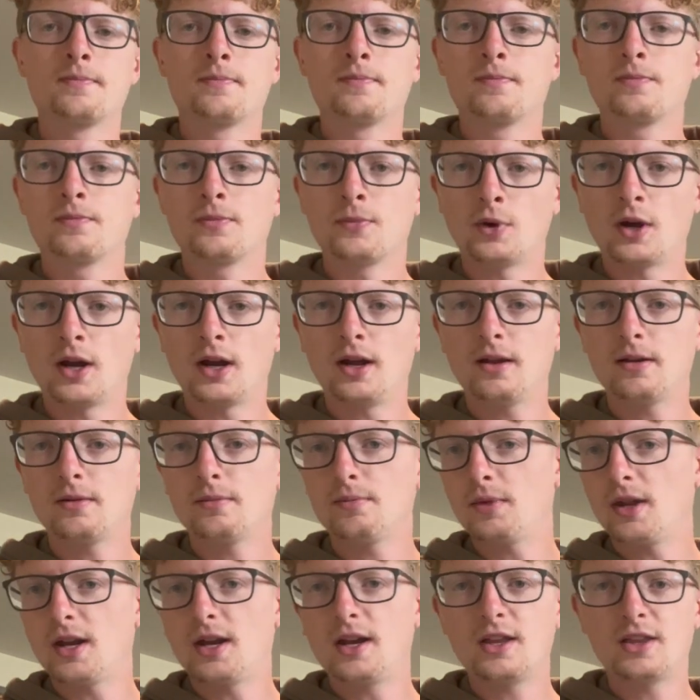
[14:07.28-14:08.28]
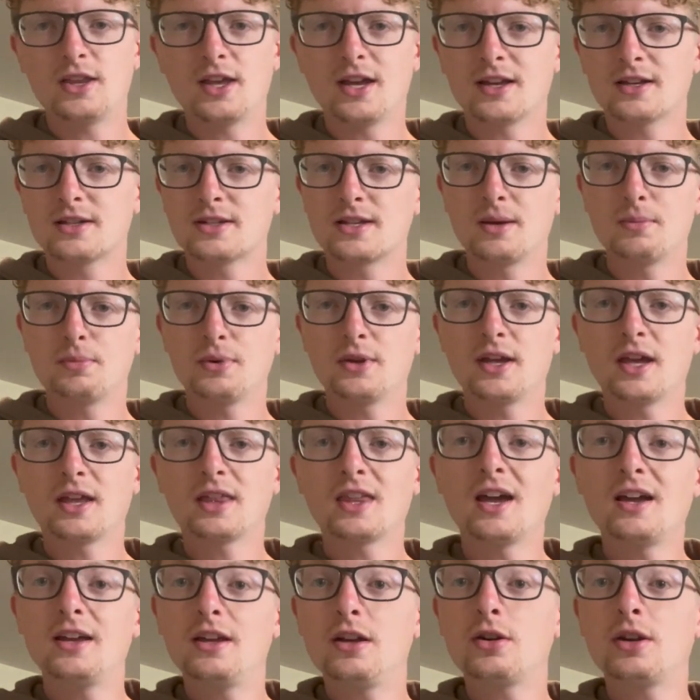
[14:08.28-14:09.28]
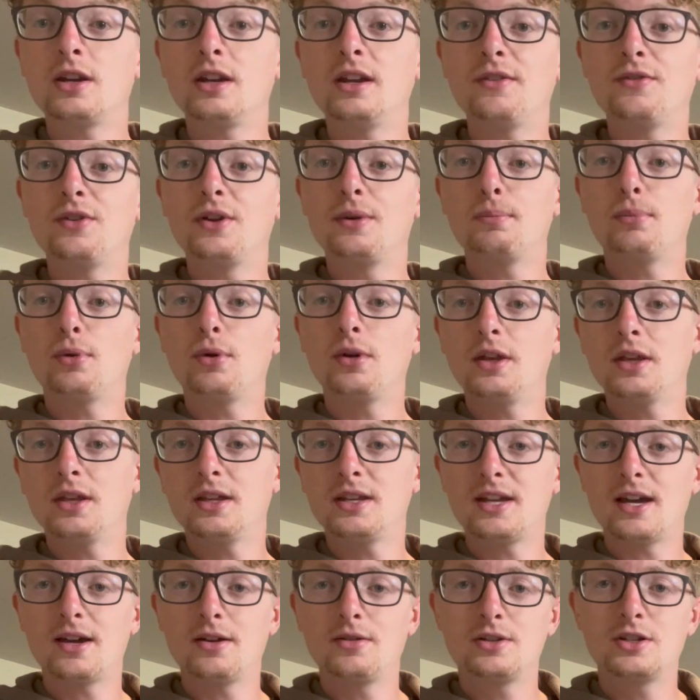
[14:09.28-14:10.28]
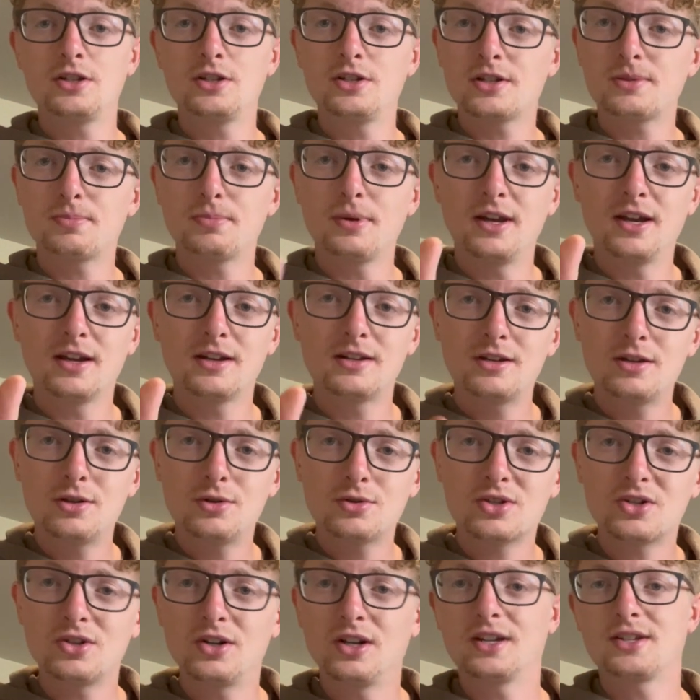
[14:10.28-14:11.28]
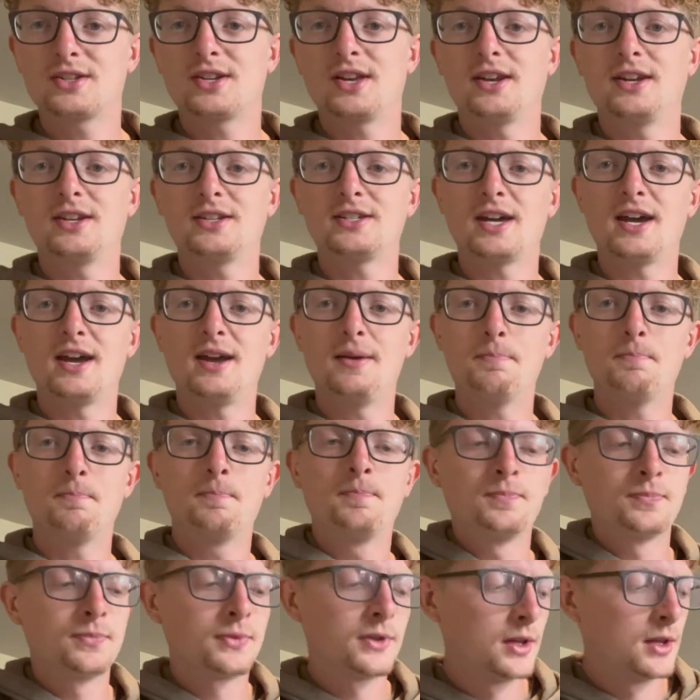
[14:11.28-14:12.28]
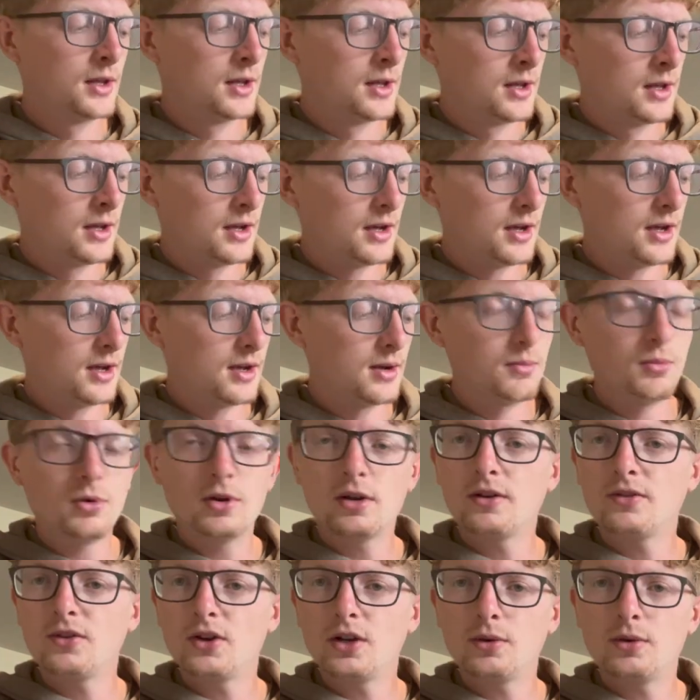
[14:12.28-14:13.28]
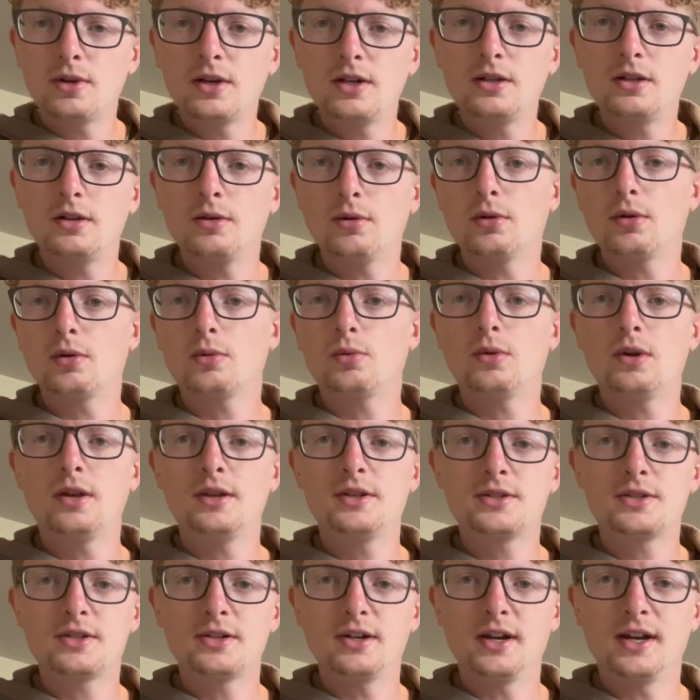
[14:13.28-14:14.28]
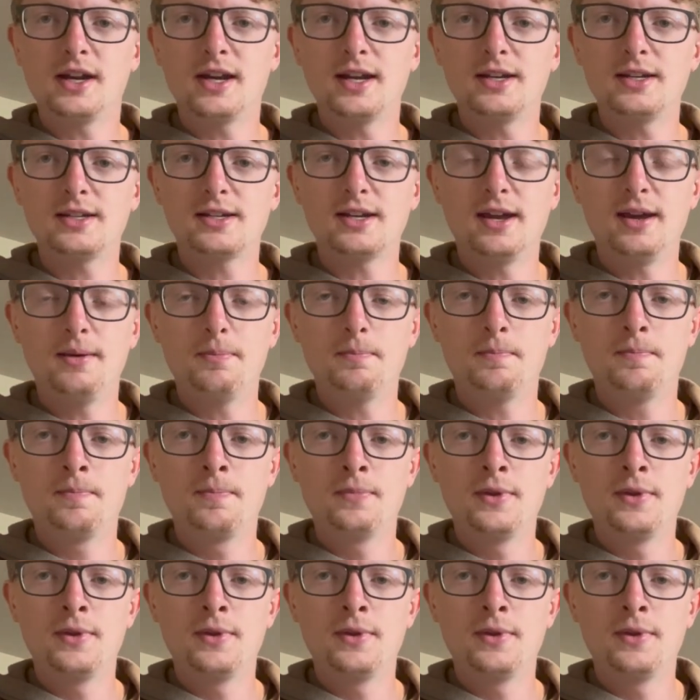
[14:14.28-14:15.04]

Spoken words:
Right? Anything simple like that. You can even boil it down to just playing 2 strings at a time. Whatever you want to do, or 1 string at a time.